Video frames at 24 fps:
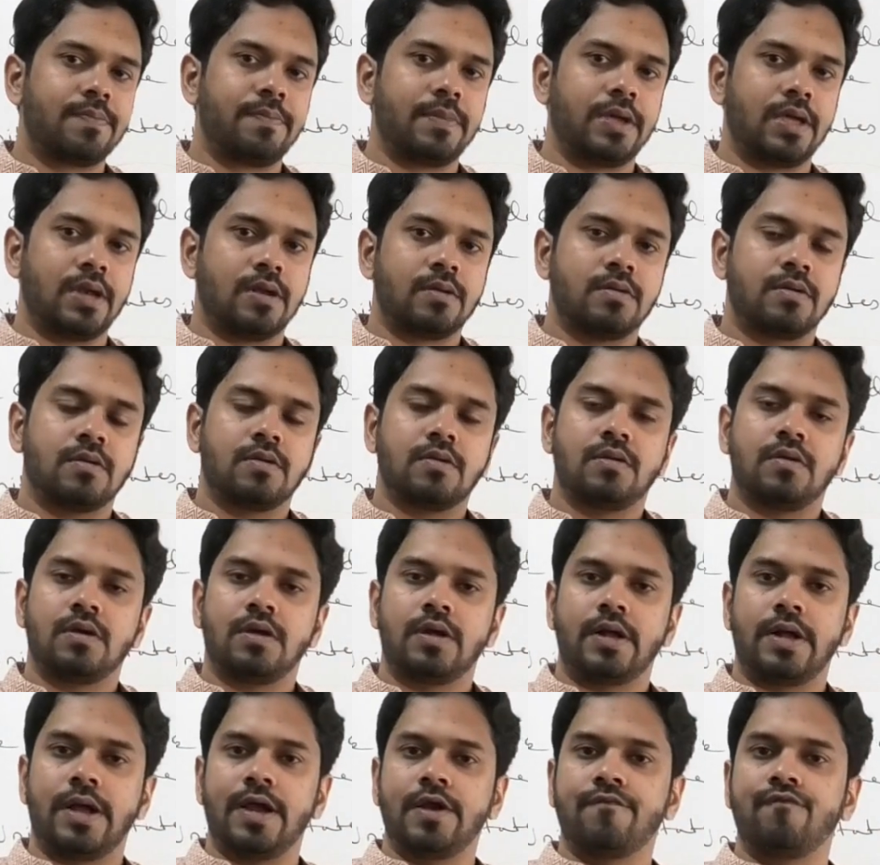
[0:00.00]
mean?
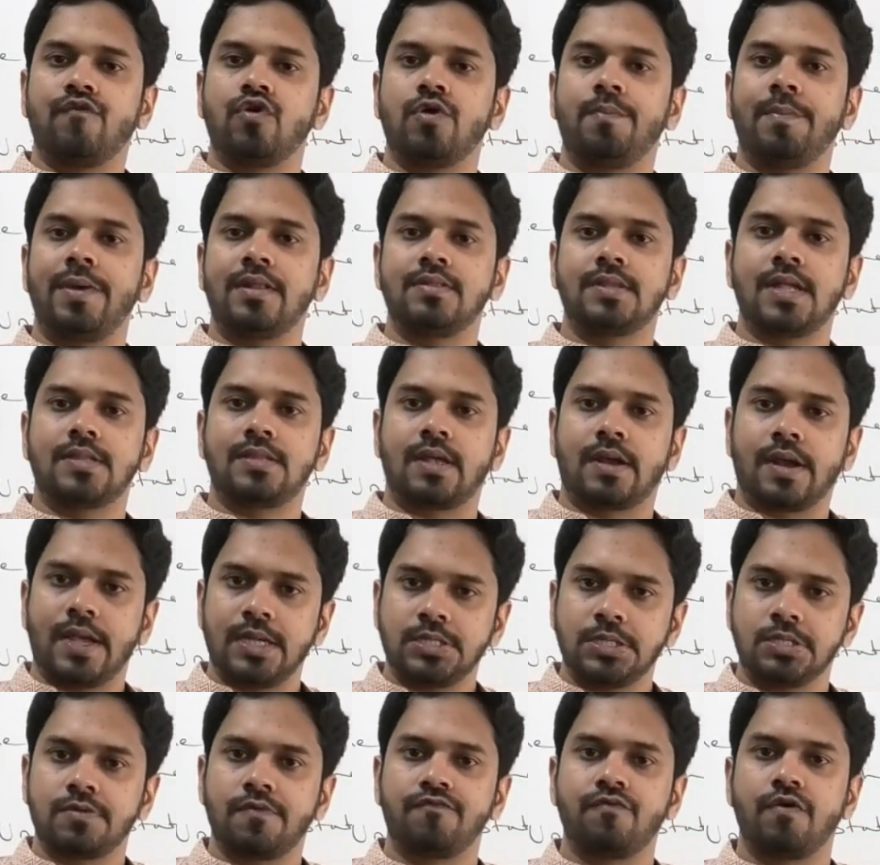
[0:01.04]
It would mean that the
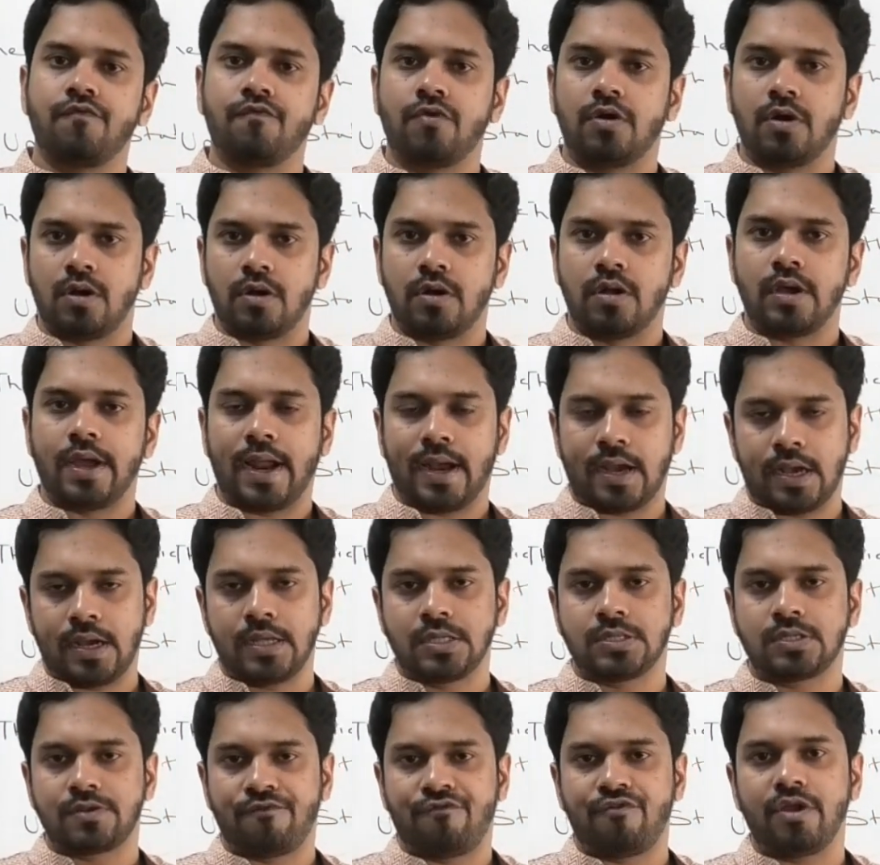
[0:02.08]
rest of the world, at
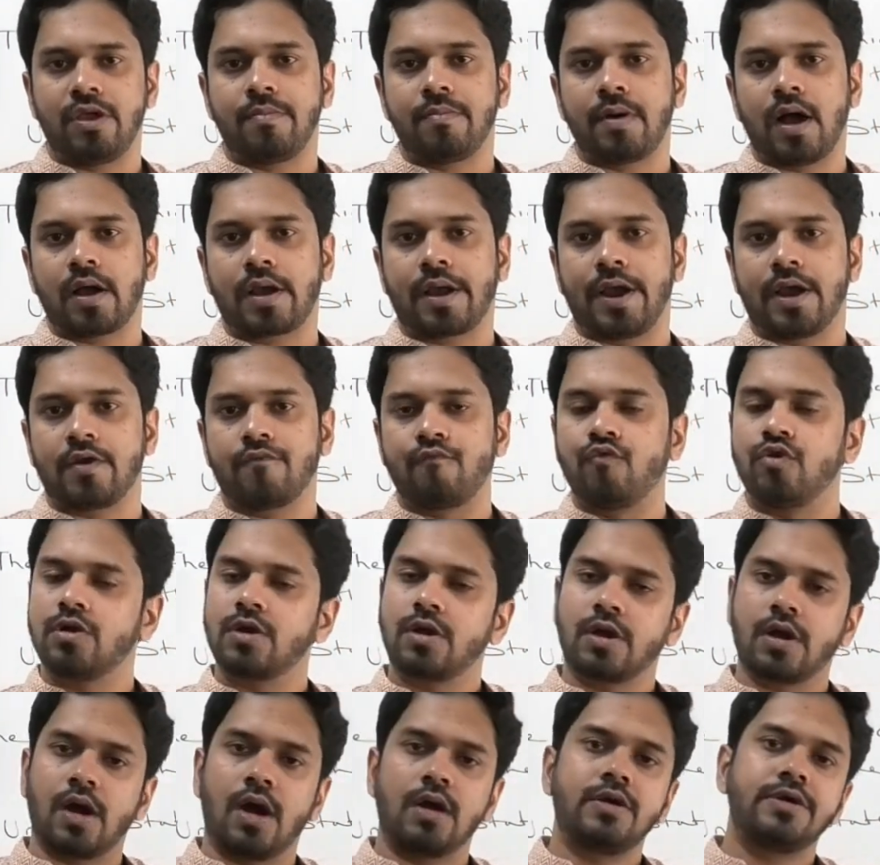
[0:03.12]
least the free market,
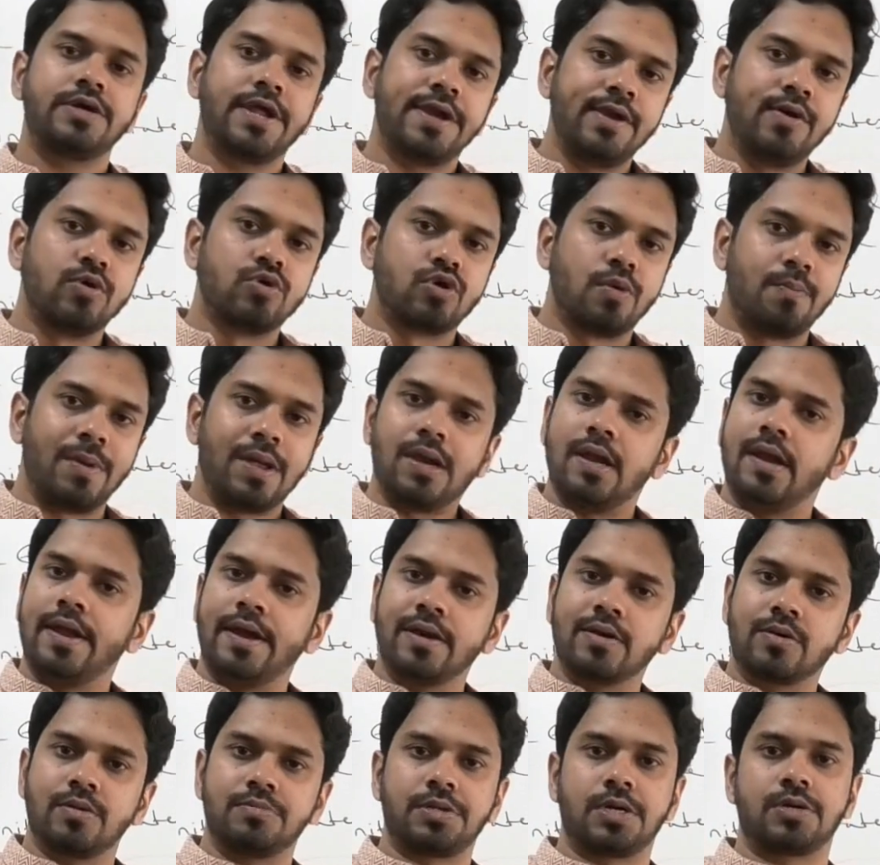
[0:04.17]
would continue to be
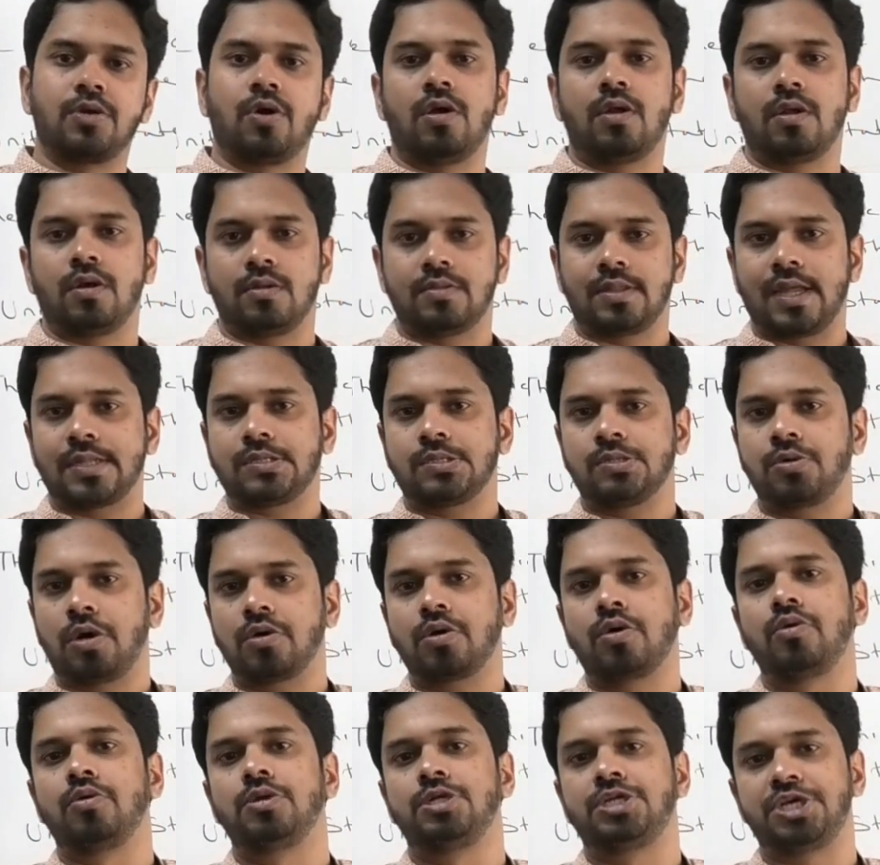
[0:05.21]
linked to the dollar. That's not
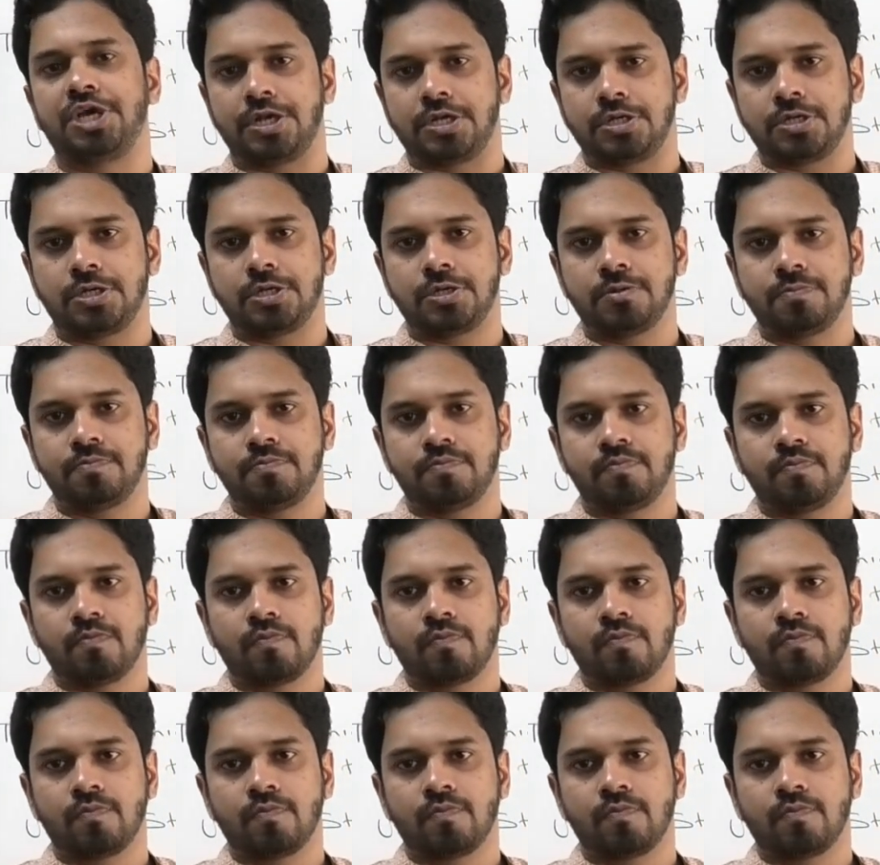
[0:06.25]
going to change.